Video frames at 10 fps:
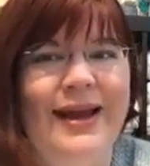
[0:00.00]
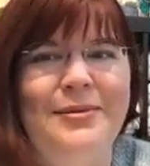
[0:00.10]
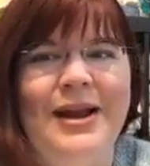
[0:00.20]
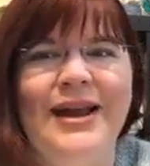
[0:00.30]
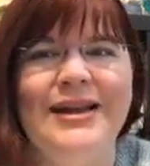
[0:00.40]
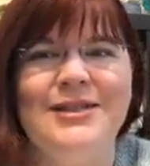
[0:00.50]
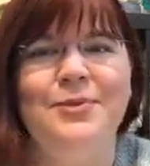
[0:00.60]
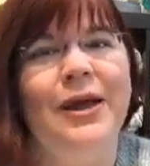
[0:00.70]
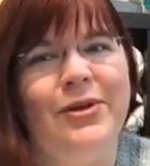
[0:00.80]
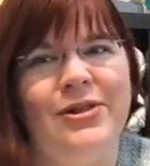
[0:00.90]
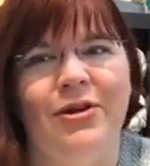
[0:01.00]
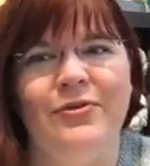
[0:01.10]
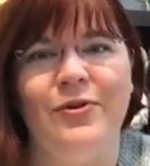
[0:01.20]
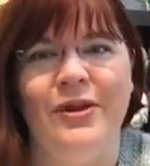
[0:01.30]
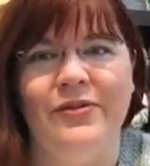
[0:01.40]
I mean, I get to play with yarn
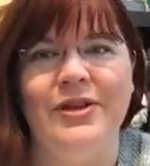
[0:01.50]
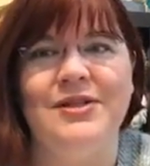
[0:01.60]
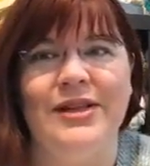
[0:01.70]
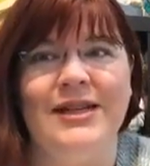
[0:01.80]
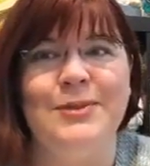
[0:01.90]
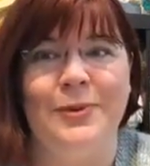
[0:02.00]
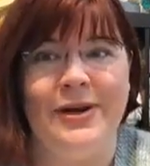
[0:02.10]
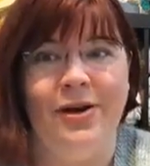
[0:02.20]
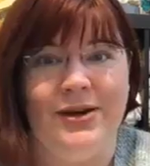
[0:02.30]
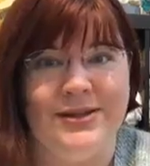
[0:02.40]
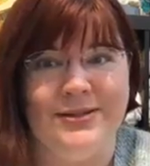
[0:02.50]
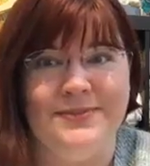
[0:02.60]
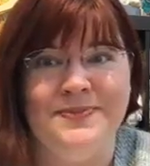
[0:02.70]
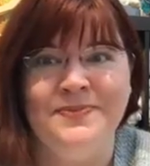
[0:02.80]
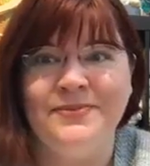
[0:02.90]
for a living, so that's pretty awesome.